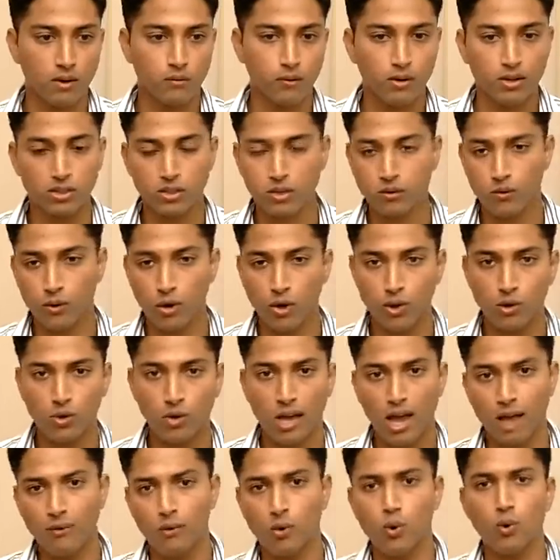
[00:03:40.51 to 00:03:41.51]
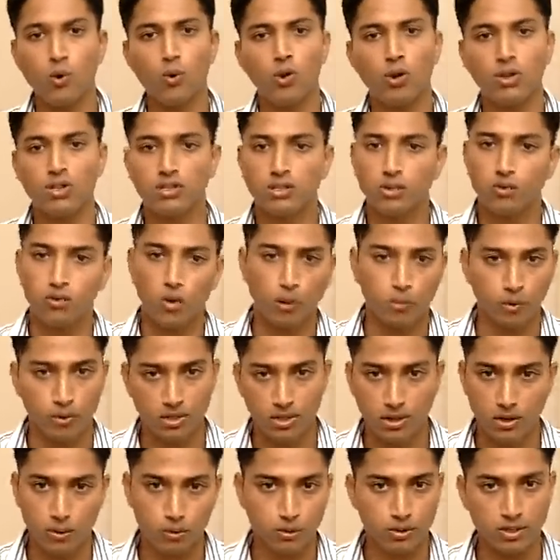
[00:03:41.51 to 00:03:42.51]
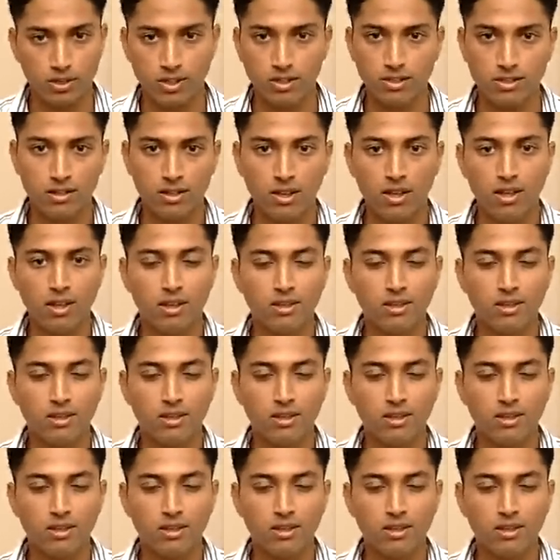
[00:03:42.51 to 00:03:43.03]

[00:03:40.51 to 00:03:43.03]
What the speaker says: first of all, you have a whole list of optionals.